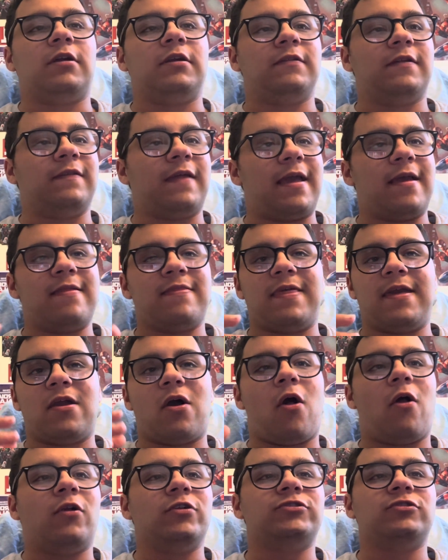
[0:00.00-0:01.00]

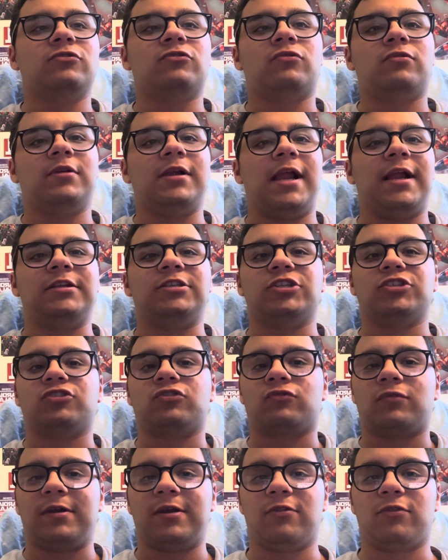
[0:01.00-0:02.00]
they also create
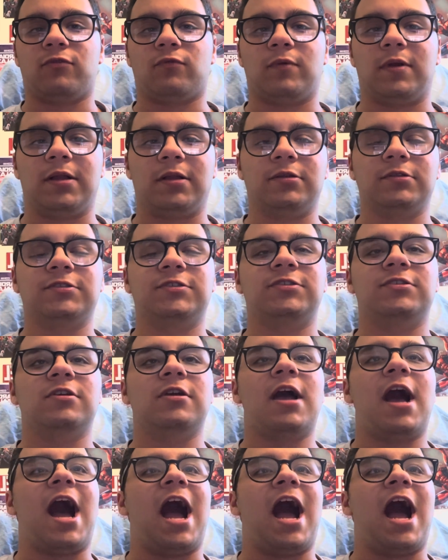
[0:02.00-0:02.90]
just great thrills.